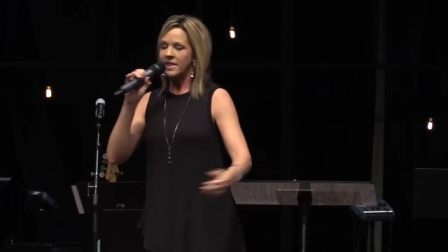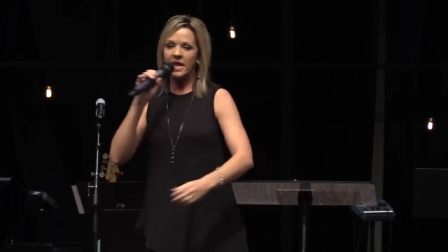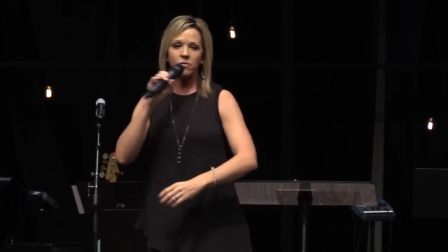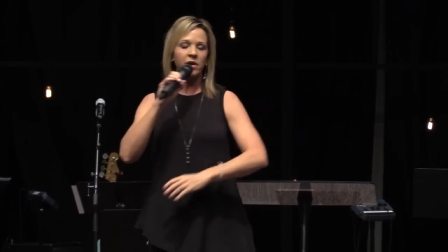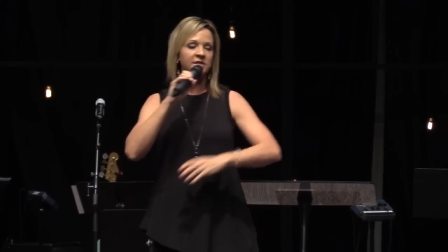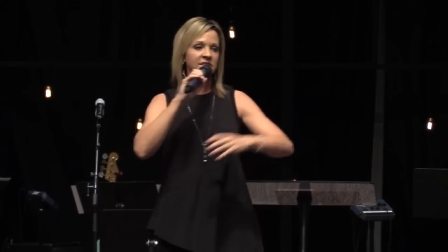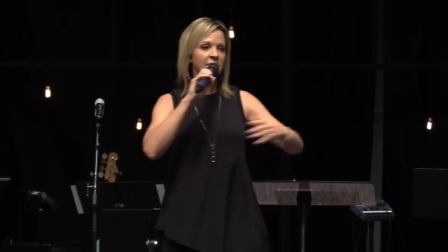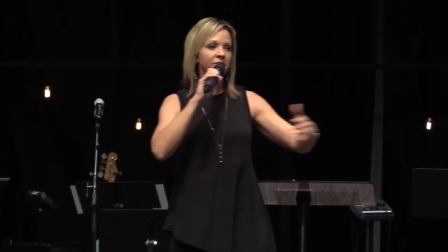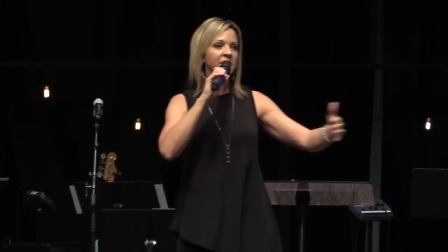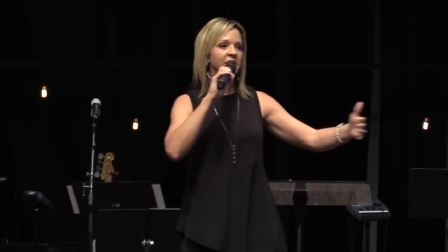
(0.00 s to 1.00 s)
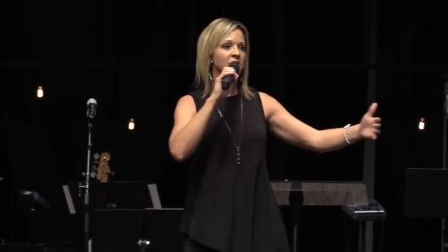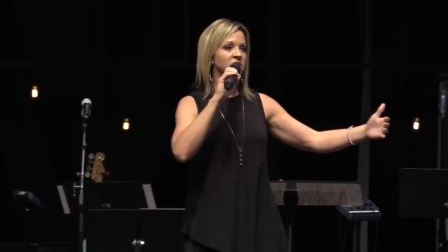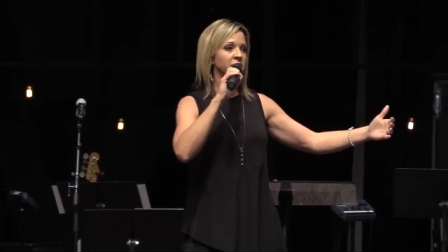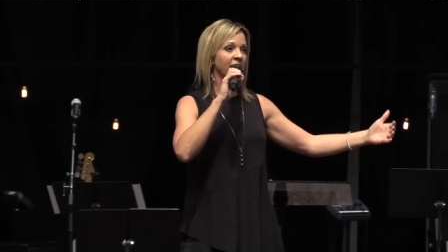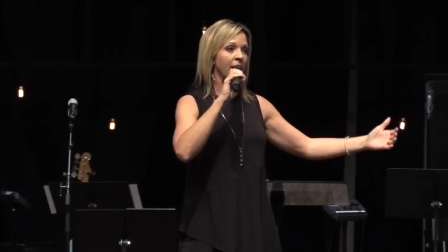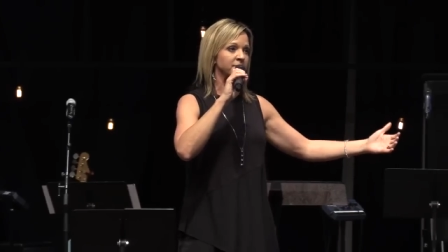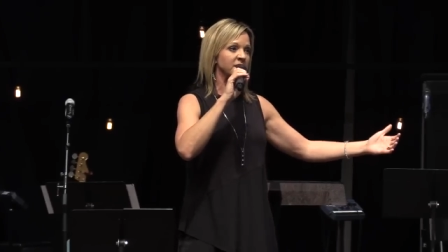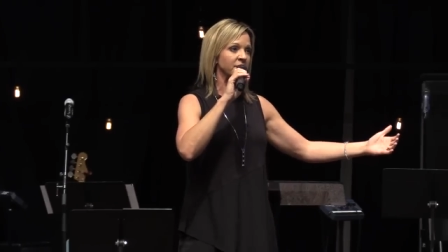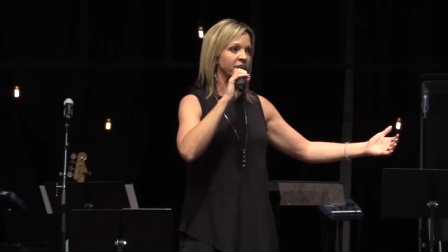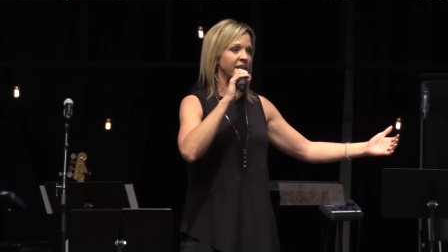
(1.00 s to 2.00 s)
They were in 70 years of
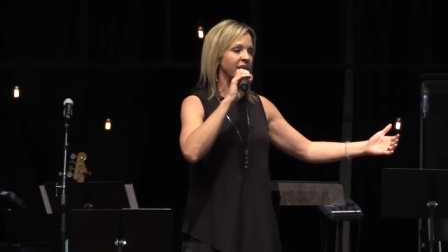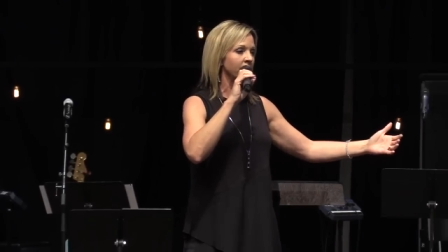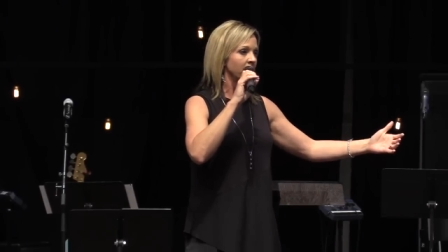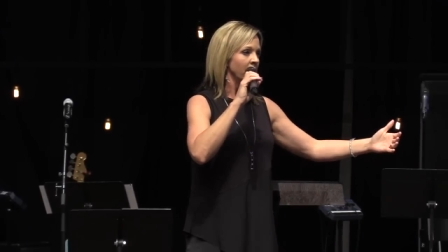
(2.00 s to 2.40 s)
captivity.